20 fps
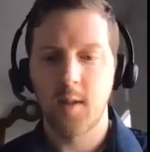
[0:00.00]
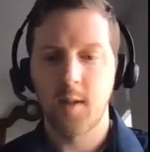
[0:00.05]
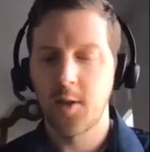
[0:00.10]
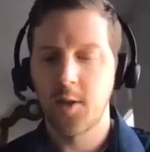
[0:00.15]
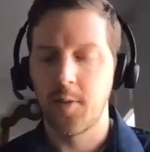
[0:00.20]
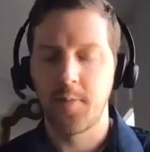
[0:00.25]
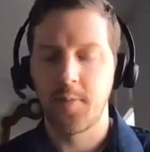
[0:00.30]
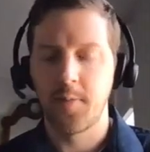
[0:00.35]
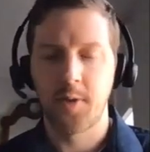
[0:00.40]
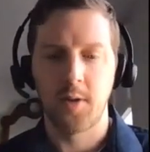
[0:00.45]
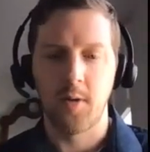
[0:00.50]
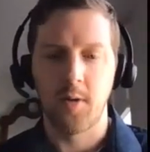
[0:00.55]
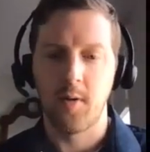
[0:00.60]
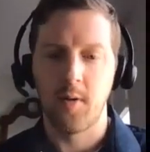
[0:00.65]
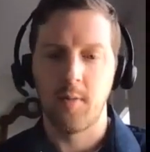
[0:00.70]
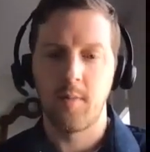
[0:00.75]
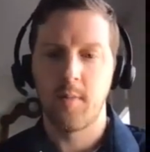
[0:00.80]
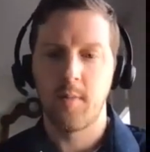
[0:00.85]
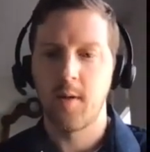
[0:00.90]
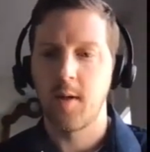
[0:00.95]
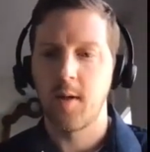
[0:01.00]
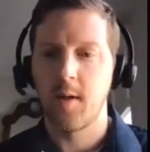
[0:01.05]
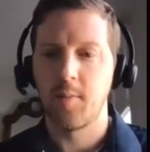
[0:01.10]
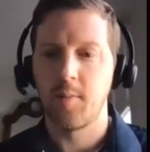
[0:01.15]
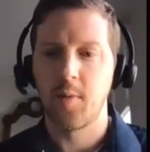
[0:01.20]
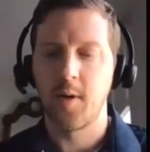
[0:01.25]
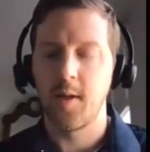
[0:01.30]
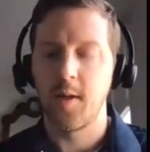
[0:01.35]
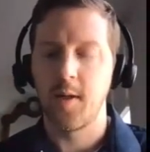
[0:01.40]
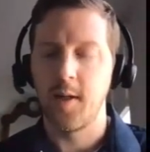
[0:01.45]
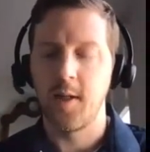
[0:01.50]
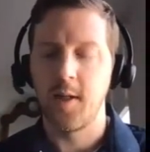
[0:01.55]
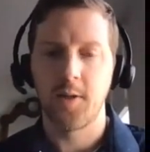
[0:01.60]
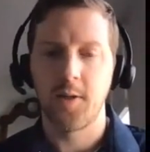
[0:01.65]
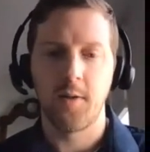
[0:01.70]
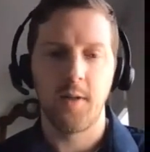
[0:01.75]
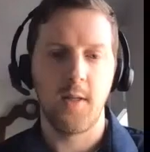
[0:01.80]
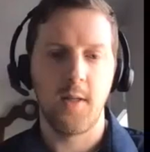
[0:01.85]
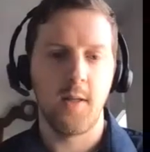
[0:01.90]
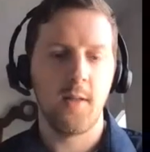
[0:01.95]
Ships are pretty
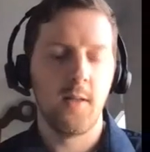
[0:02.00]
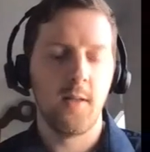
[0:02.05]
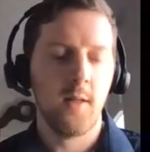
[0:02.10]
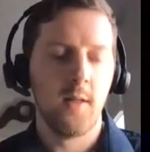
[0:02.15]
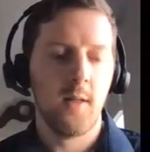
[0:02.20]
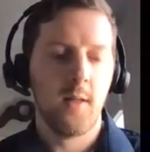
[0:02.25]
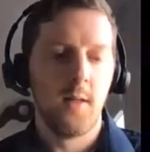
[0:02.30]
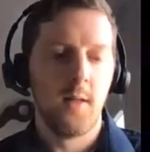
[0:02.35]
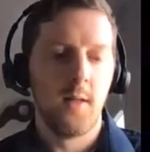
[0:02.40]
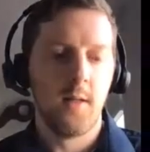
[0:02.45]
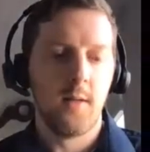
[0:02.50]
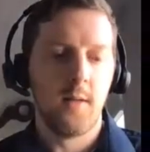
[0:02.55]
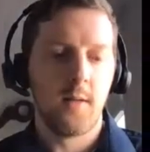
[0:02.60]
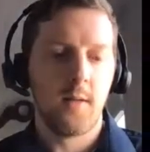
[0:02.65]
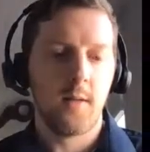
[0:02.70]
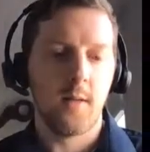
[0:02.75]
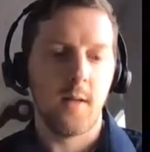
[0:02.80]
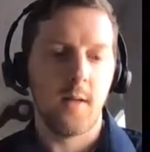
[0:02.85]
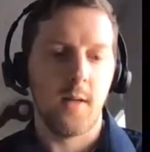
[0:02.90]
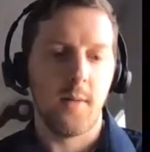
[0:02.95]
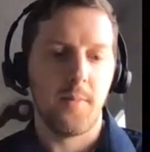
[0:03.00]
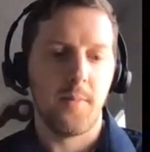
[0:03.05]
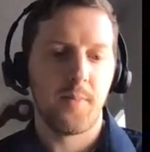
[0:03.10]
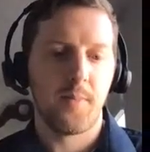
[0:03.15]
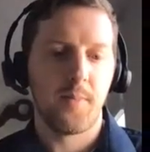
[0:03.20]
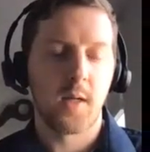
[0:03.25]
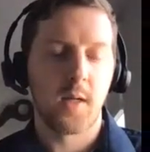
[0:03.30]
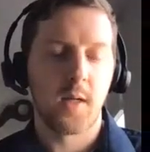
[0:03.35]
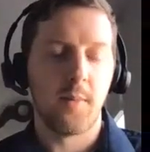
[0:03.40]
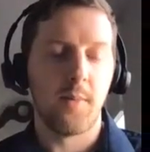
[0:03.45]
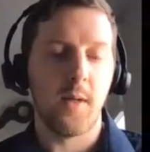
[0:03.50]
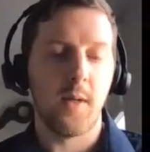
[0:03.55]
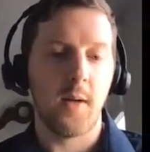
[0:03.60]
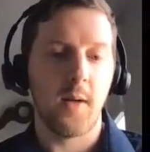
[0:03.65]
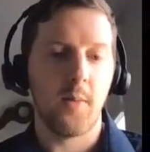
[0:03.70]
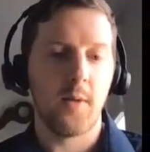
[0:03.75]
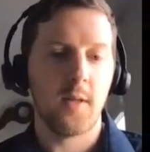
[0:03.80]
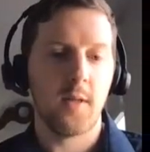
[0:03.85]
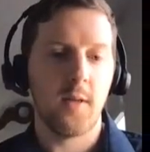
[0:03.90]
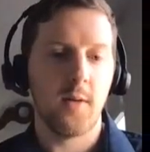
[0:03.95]
easily
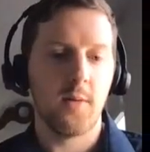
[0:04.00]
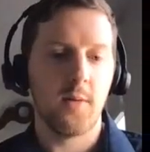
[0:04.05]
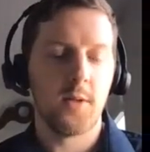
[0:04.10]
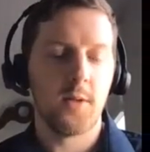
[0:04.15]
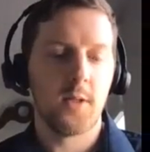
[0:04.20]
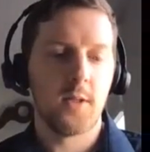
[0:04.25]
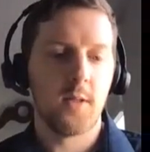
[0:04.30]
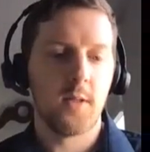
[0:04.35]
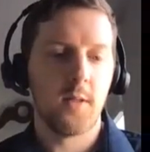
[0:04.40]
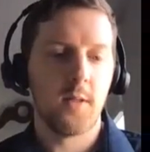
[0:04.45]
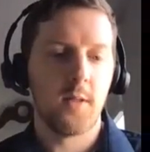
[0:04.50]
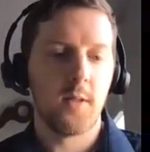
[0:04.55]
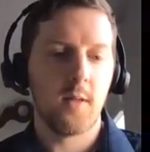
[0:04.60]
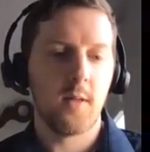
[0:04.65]
complying with those,